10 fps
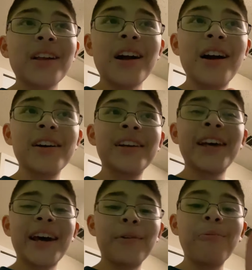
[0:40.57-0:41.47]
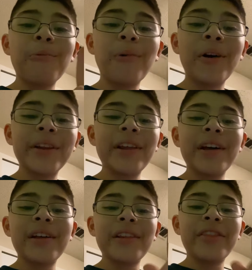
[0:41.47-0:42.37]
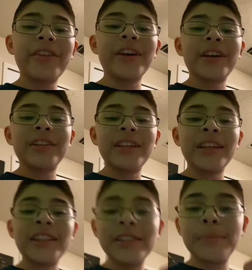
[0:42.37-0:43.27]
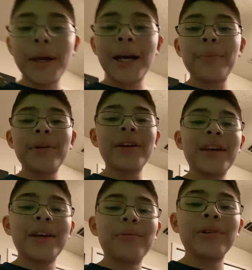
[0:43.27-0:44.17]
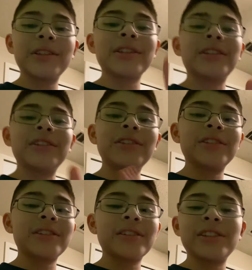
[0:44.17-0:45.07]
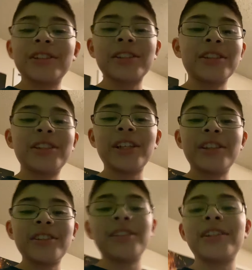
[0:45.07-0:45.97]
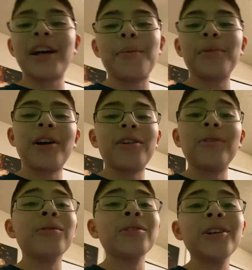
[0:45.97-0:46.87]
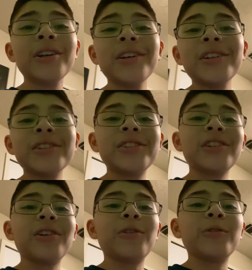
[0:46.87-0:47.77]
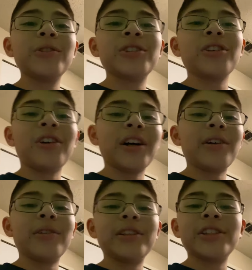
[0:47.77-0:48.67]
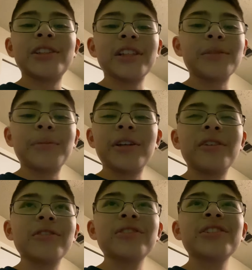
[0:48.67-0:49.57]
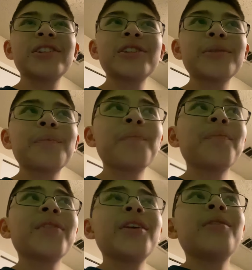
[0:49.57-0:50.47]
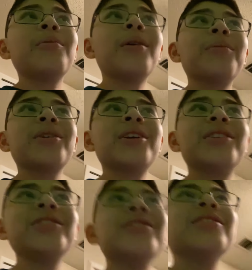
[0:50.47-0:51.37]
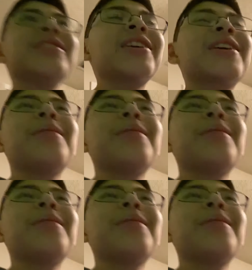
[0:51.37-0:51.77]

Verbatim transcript: I'm going to add one thing to each map. And what it's going to do is just going to change the entire plot hole. So you saw how I just decimated all those things. What I'm going to do is I'm going to